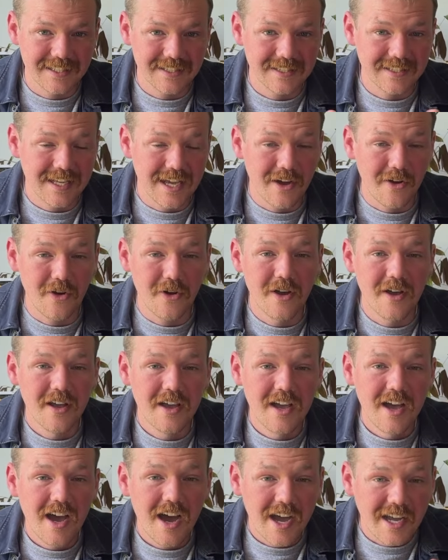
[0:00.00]
Now,
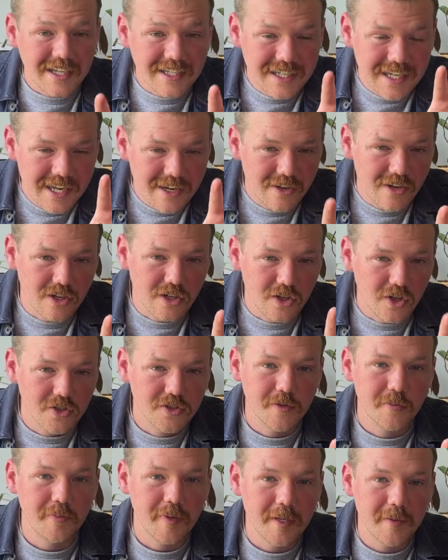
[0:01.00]
I can hear a lot of
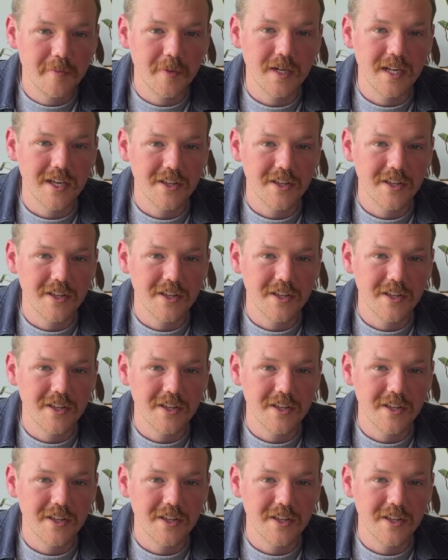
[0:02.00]
people out